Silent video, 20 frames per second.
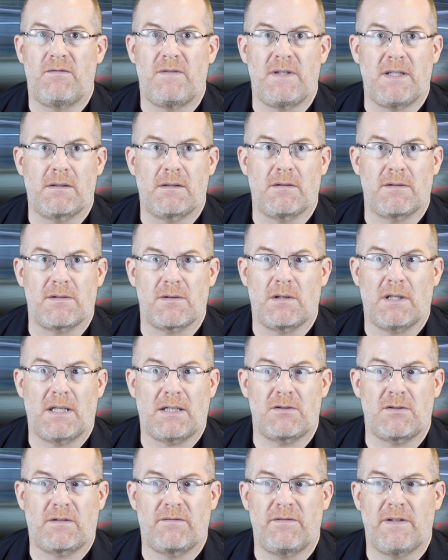vehicles are
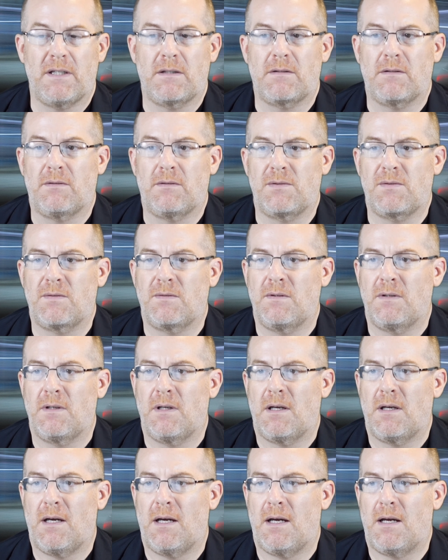electric vehicles
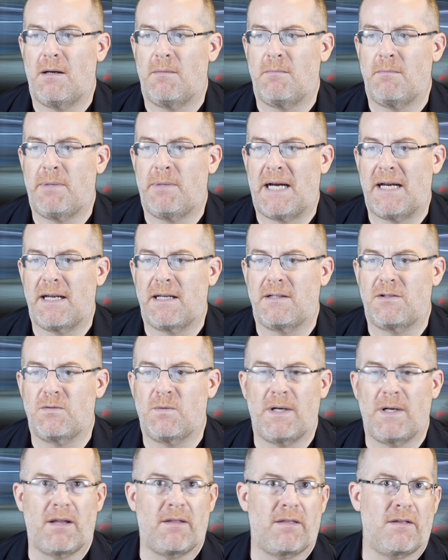by
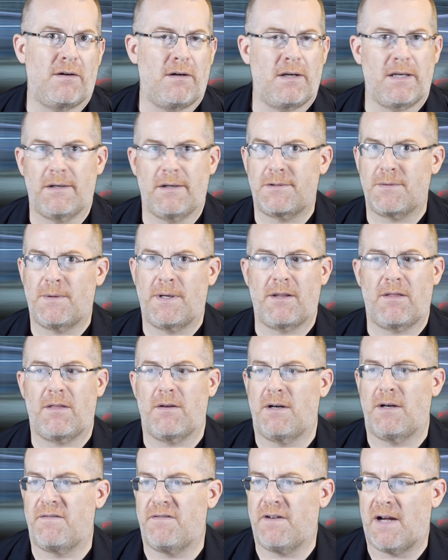2030 or
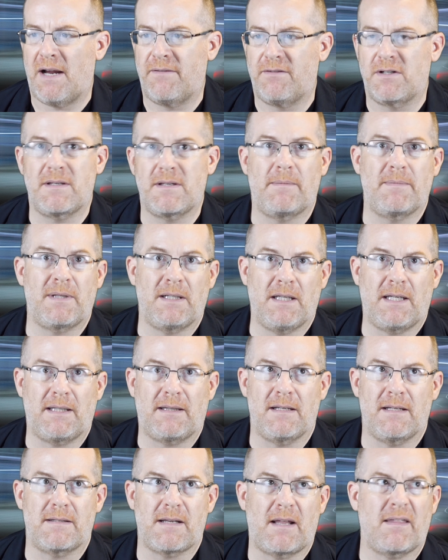2035 or something
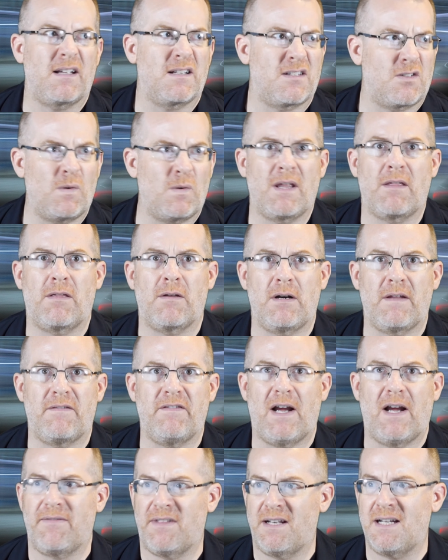like this. I think it's
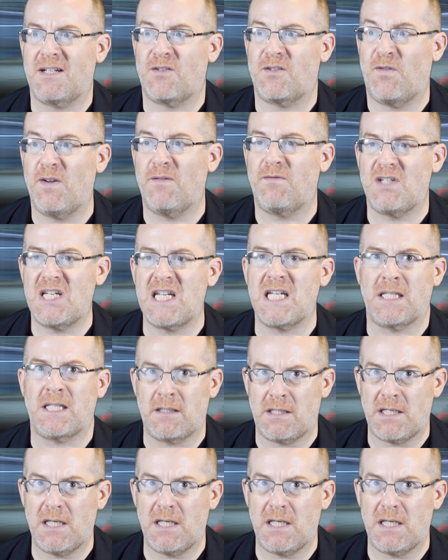2035. The next 15